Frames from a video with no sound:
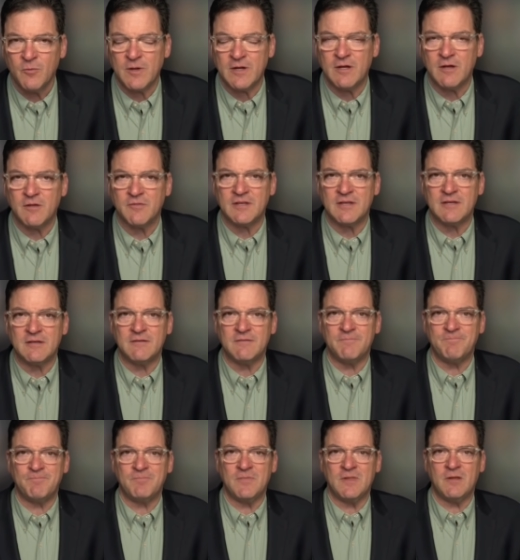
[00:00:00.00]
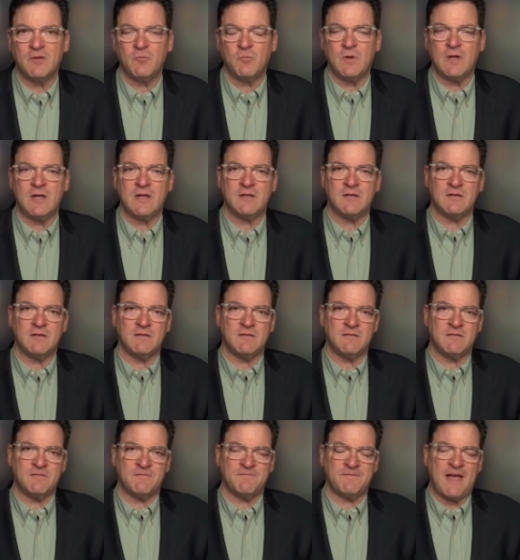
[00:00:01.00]
We know that when
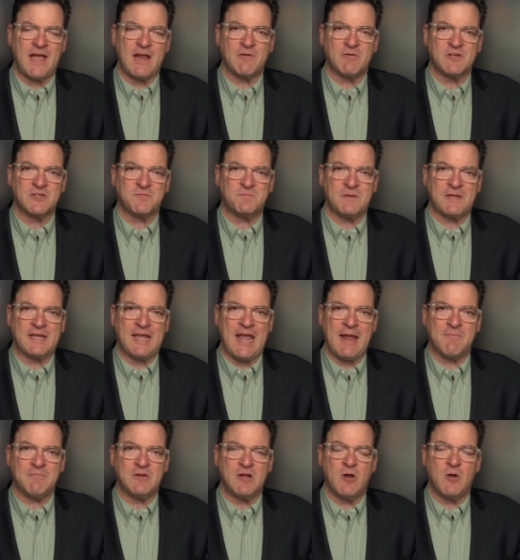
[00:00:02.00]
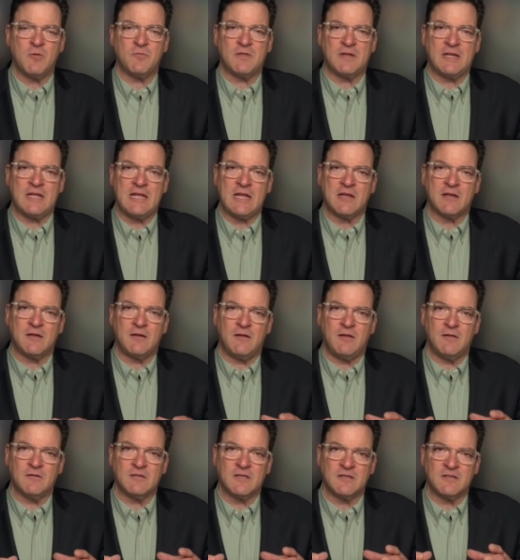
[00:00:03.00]
the virus became known, that he
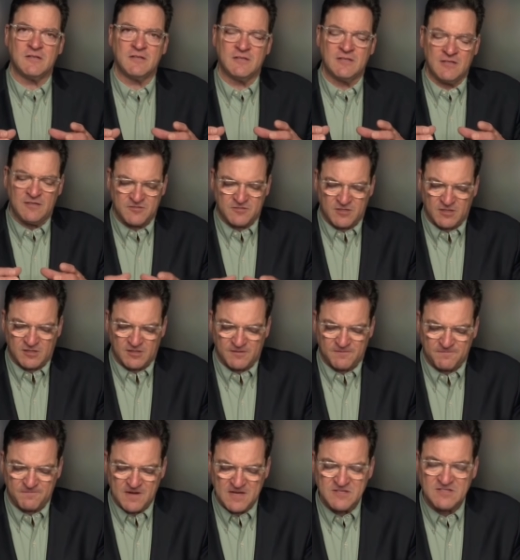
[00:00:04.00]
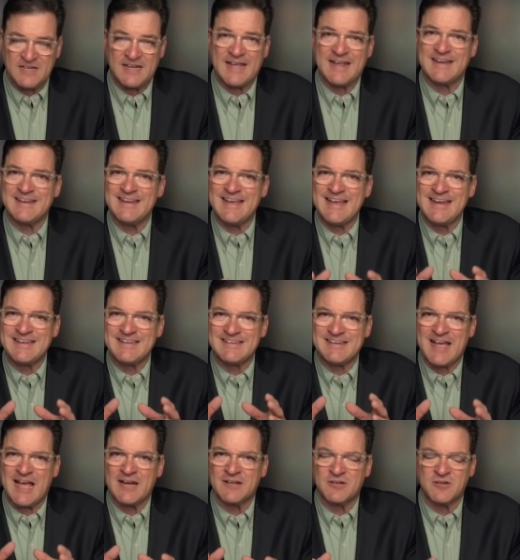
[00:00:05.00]
called the little circle of friends he had, not
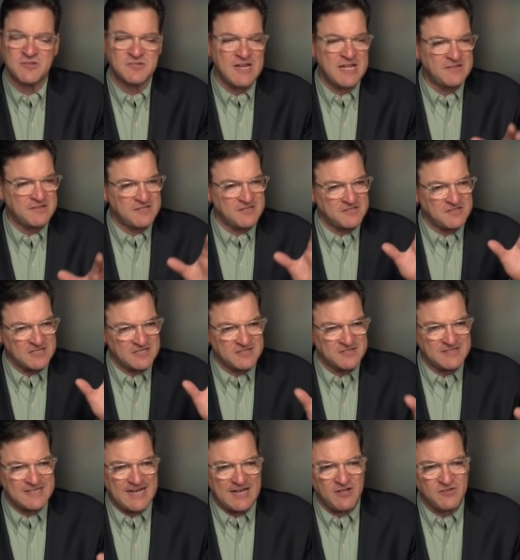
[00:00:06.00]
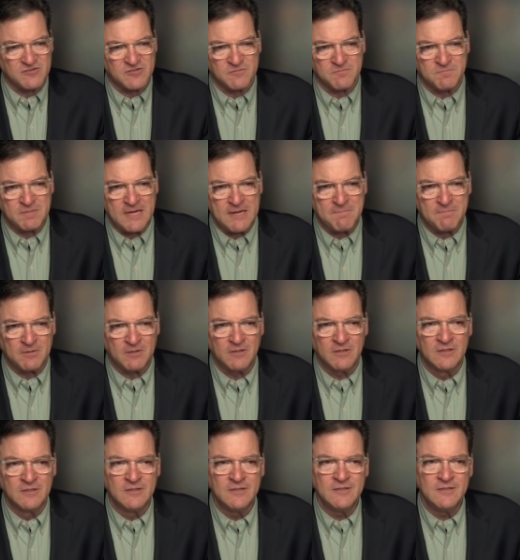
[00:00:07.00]
doctors, not the 6,000
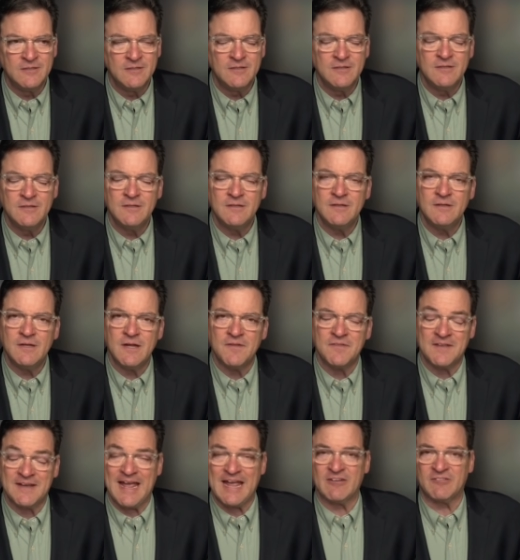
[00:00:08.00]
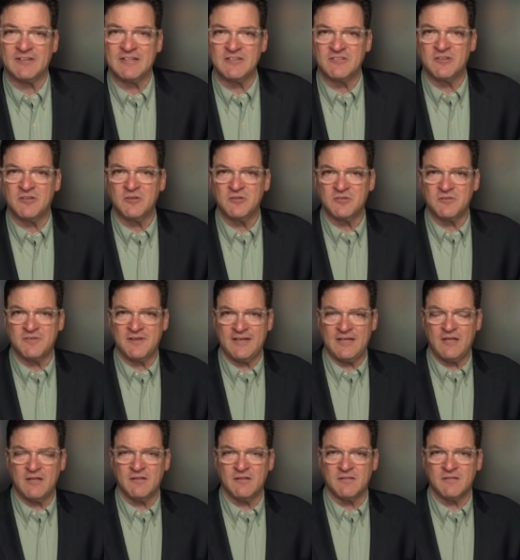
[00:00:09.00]
people at the National Institutes of
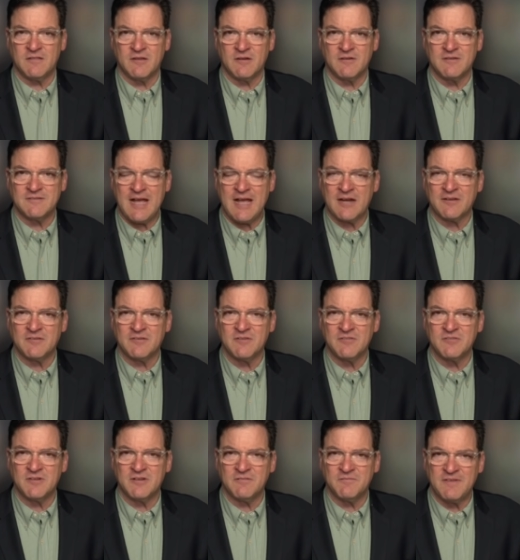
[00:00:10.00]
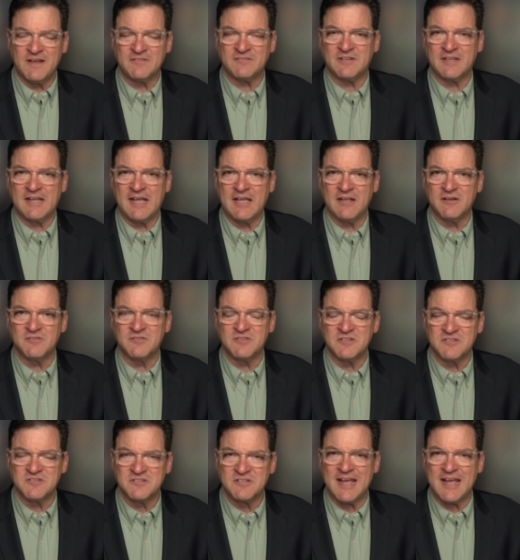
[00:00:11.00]
Health that are doctors and investigators
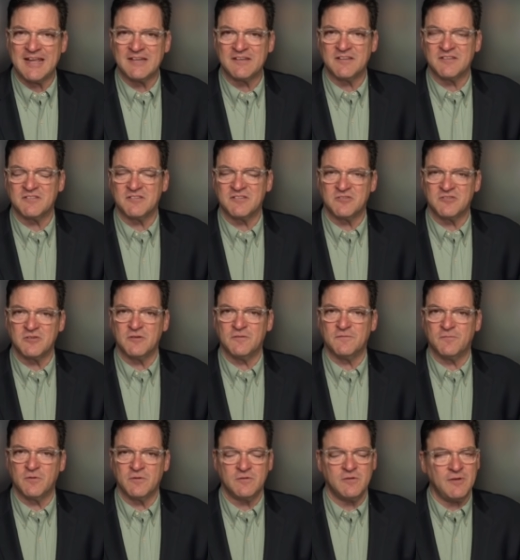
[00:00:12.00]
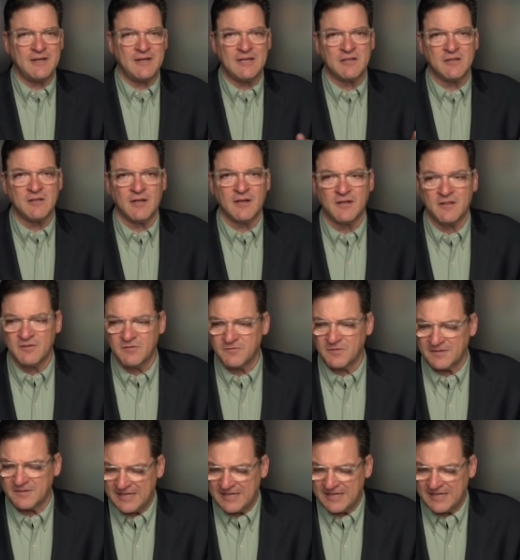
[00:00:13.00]
and scientists and so forth. No, he didn't call any of those.